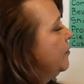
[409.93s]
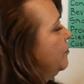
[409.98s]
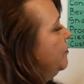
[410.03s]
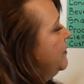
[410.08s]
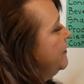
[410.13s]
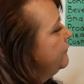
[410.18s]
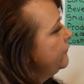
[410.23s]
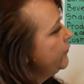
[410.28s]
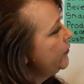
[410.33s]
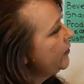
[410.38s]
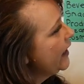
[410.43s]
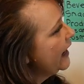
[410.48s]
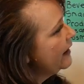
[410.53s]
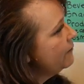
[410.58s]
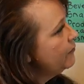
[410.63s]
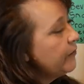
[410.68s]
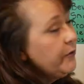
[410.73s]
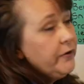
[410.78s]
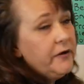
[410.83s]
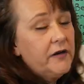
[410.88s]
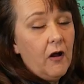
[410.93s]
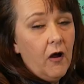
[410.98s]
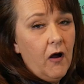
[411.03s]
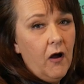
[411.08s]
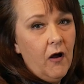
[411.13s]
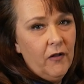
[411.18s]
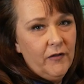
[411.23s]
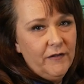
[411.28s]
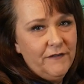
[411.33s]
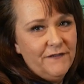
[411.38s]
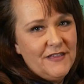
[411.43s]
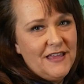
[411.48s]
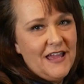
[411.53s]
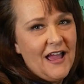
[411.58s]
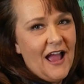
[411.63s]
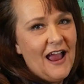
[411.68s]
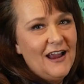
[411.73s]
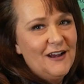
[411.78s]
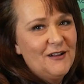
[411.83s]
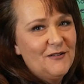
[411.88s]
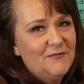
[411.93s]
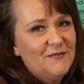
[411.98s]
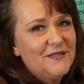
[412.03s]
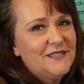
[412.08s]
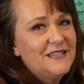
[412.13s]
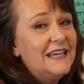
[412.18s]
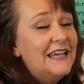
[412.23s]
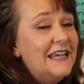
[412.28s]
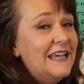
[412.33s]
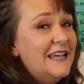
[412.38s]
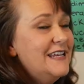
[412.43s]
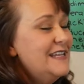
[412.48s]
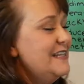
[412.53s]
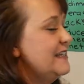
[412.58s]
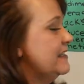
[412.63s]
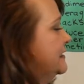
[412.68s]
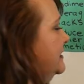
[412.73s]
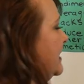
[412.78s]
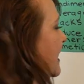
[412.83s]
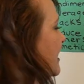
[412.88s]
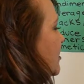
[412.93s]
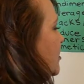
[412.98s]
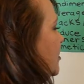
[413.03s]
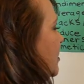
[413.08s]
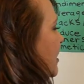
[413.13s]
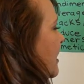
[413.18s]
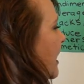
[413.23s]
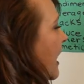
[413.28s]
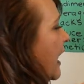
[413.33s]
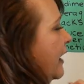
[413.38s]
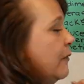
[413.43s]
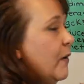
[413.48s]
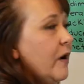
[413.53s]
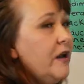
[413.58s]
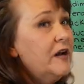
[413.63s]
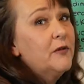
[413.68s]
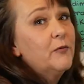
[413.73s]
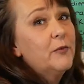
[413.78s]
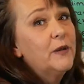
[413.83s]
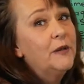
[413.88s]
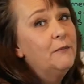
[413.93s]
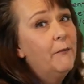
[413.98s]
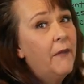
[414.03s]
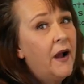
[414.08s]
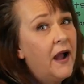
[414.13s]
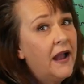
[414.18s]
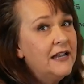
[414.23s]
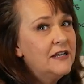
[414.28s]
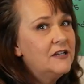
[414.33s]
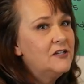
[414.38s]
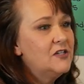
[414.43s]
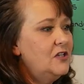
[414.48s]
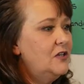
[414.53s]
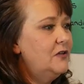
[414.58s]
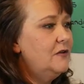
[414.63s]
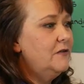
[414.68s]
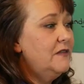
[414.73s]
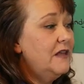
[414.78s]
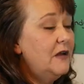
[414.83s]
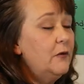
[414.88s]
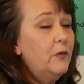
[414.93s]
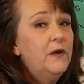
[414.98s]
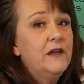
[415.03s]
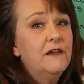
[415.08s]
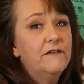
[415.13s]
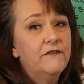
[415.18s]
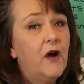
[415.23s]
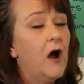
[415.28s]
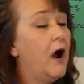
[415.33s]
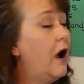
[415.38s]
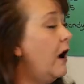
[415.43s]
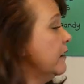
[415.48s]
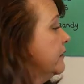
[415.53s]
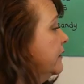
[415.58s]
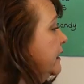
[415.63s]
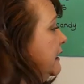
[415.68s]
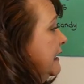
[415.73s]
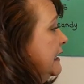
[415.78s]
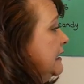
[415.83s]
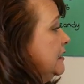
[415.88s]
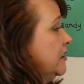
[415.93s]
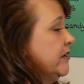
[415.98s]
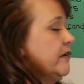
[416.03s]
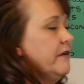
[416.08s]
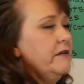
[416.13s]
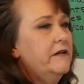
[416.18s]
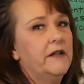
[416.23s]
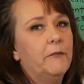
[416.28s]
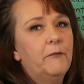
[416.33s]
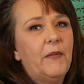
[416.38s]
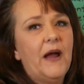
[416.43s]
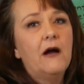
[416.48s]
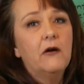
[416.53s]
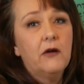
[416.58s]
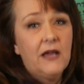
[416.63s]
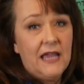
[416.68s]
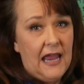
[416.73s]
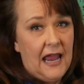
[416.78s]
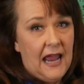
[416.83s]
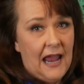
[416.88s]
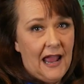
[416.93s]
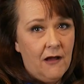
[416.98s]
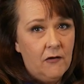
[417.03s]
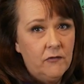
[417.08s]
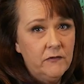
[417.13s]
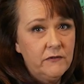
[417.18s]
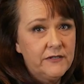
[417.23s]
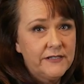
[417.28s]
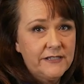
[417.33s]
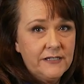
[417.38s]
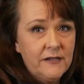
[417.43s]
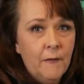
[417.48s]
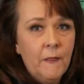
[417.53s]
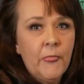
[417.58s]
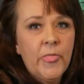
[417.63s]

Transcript: Before I put all of the items in the section, I want to remind you that we've already learned about count